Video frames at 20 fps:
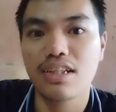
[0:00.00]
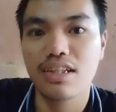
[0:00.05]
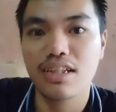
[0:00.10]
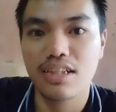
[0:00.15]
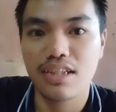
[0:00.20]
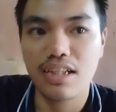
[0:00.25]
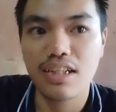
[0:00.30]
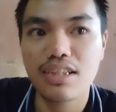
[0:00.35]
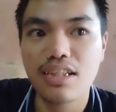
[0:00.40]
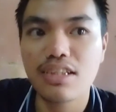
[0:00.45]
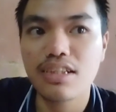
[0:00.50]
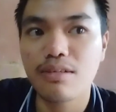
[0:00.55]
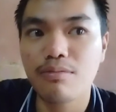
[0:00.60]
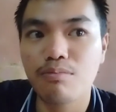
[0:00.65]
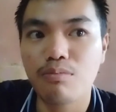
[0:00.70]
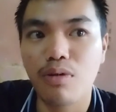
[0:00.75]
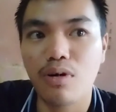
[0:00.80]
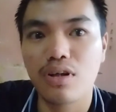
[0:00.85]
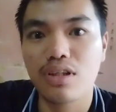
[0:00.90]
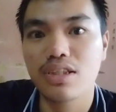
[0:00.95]
this is
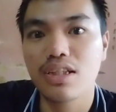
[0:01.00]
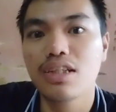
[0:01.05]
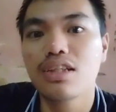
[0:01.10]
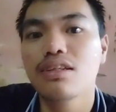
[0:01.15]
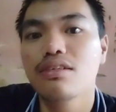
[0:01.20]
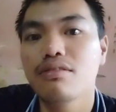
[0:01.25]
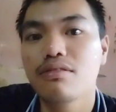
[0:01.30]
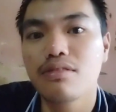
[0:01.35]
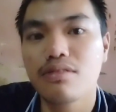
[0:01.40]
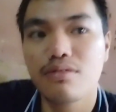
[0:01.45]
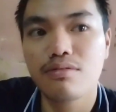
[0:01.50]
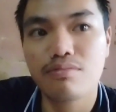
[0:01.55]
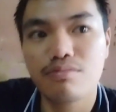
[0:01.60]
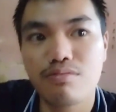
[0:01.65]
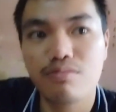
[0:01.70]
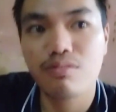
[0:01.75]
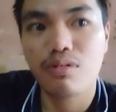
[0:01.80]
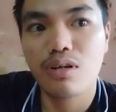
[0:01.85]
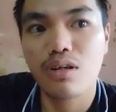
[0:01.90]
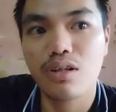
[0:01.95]
important
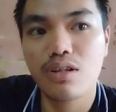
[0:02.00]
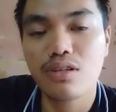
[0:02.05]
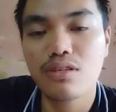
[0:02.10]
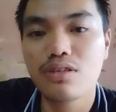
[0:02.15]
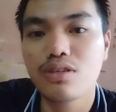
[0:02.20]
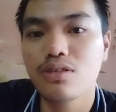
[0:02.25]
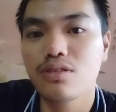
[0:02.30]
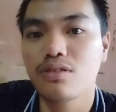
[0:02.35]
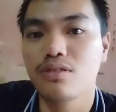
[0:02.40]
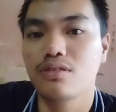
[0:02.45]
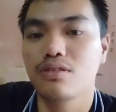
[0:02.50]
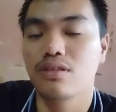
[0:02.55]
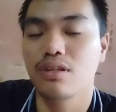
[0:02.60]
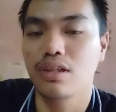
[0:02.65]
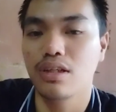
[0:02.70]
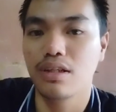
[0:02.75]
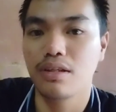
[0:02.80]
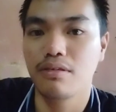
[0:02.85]
for you to